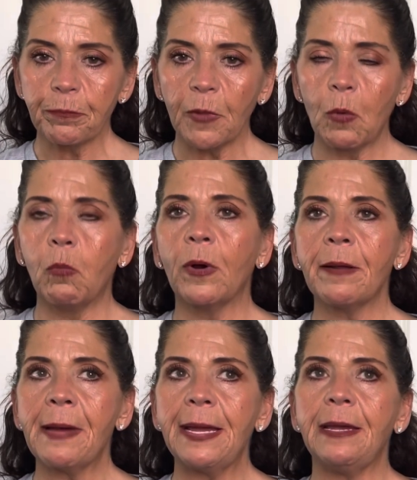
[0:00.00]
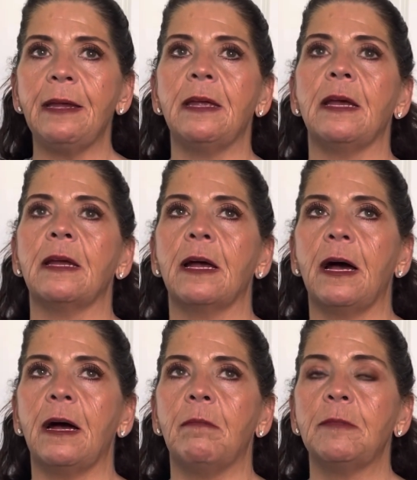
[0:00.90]
What am I eating?
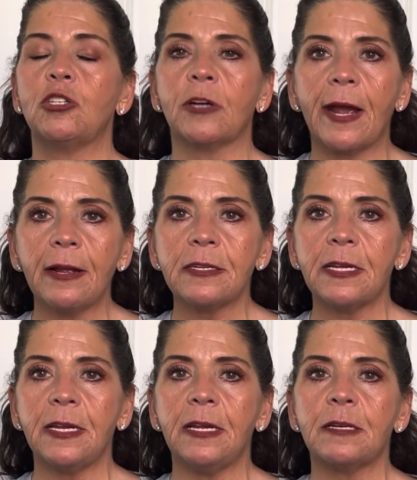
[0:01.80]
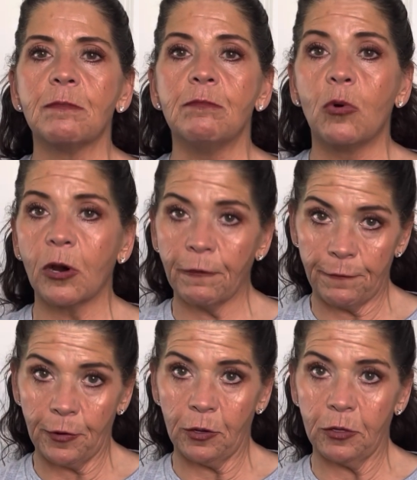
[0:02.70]
Trying to eat more
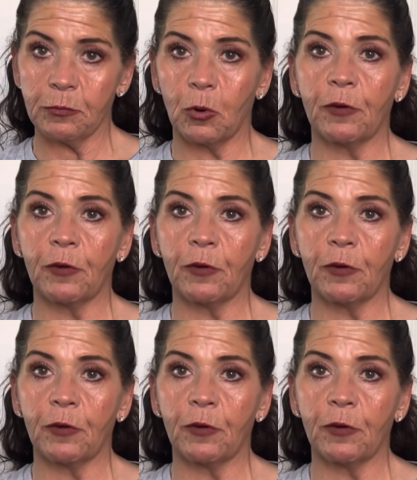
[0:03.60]
foods, more